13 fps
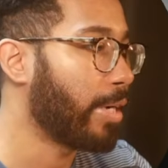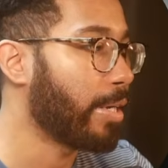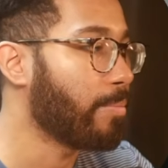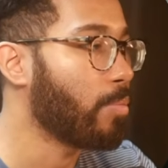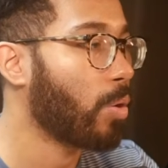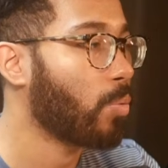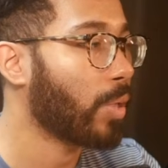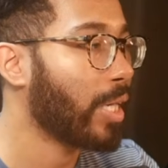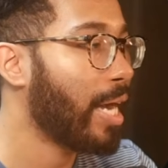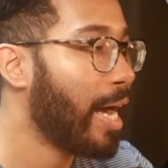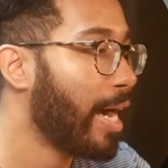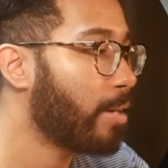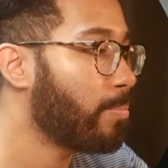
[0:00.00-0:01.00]
anymore. We're going to
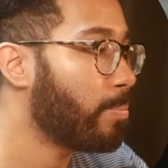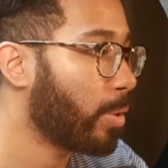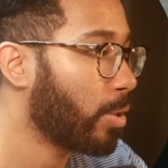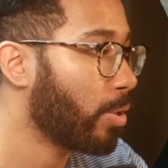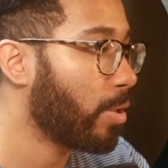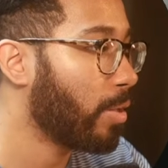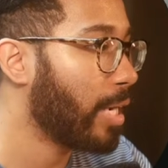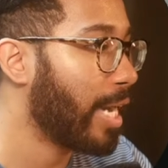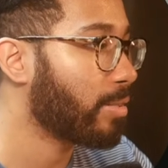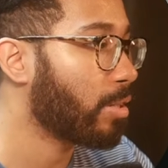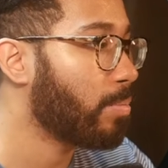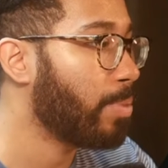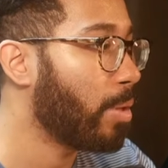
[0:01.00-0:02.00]
add blur as
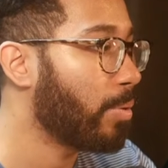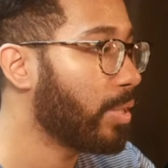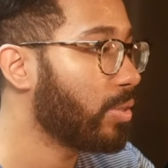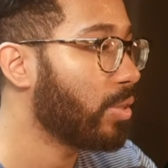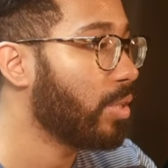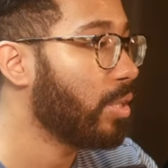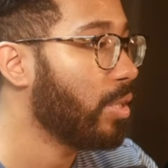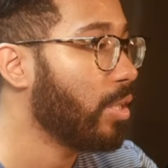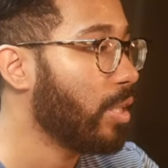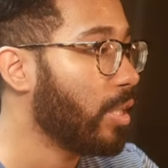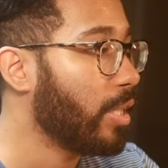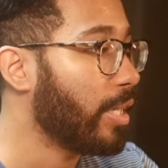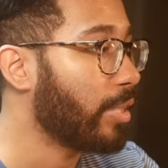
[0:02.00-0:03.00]
a component.
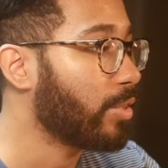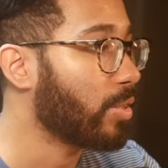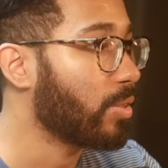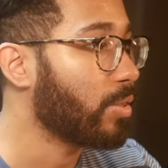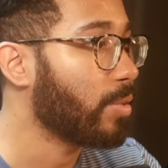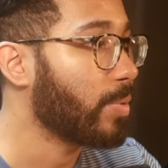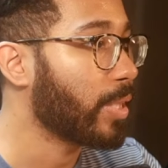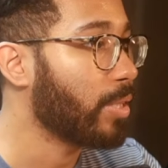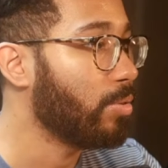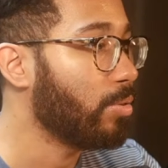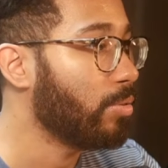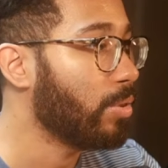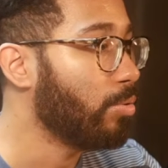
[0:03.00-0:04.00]
And as you can see, we
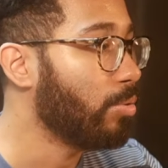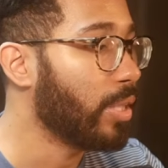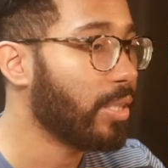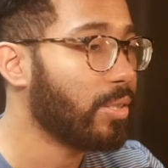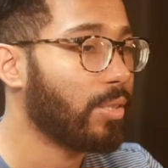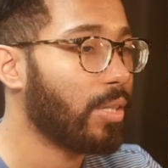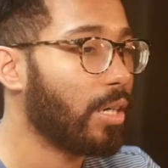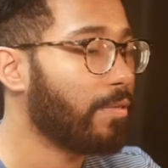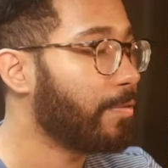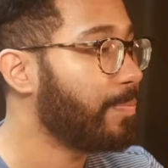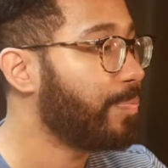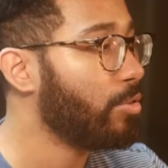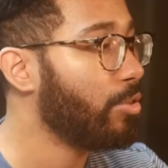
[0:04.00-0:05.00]
can do this stuff.
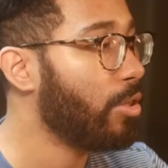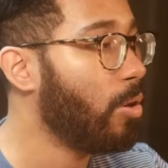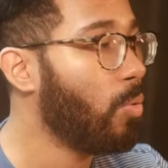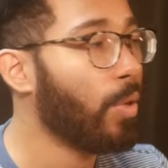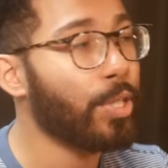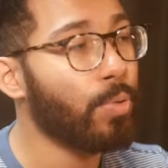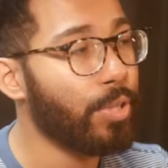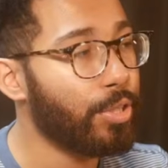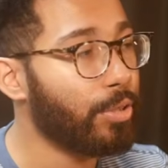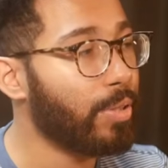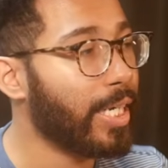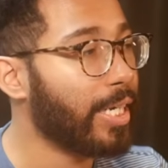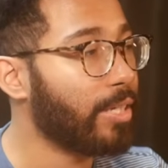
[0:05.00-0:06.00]
So what you would
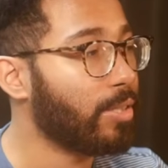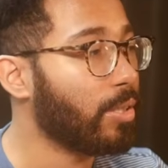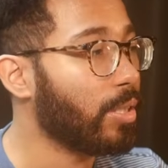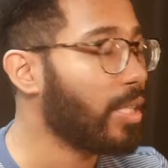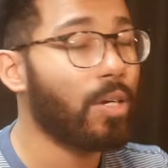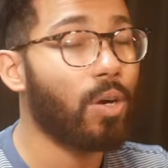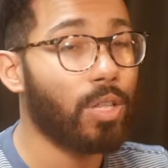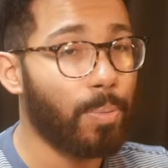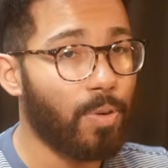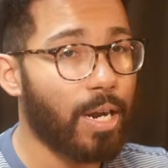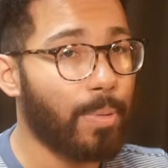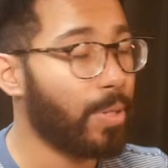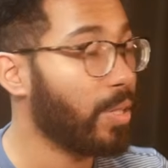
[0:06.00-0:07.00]
do is click on the
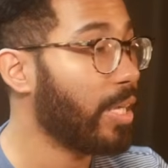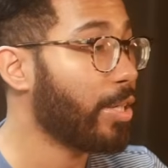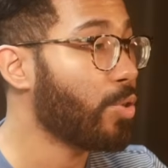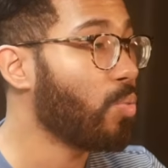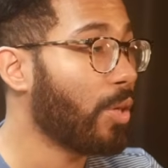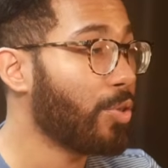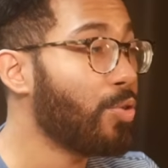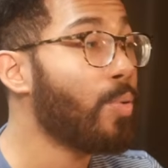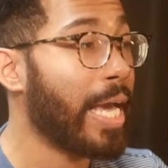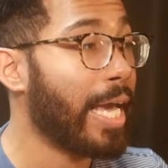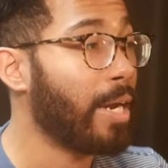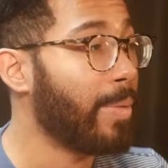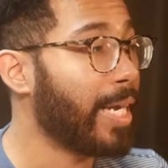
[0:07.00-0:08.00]
parameter that you want to
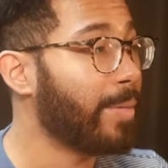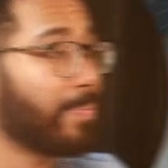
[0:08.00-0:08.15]
animate